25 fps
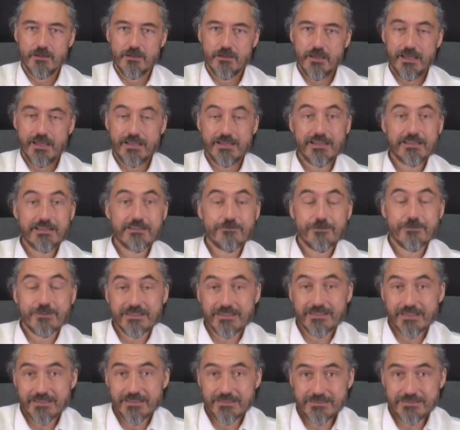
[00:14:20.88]
And that's
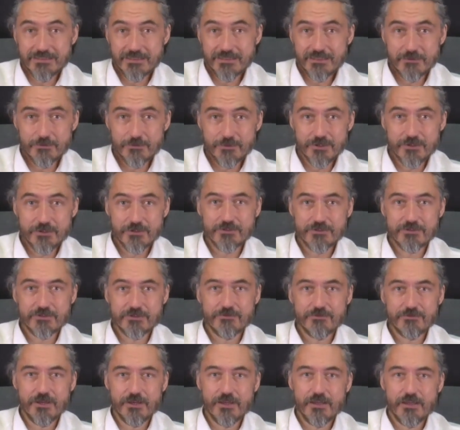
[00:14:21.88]
fantastic because
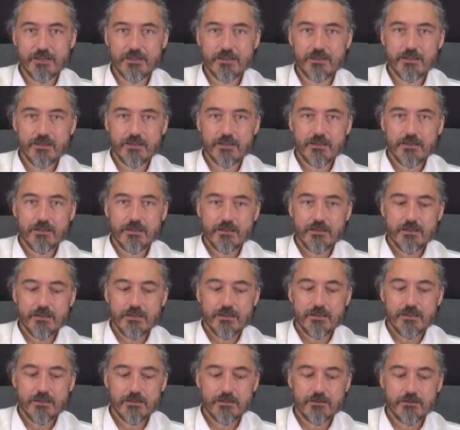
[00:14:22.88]
if I
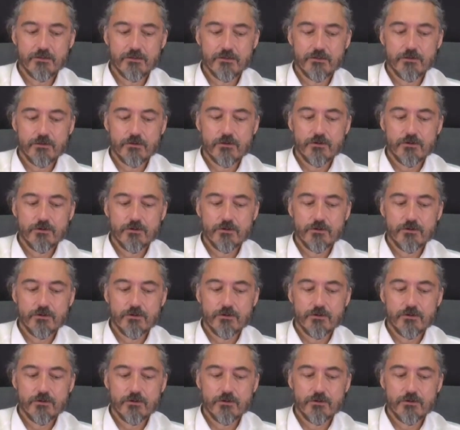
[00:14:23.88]
can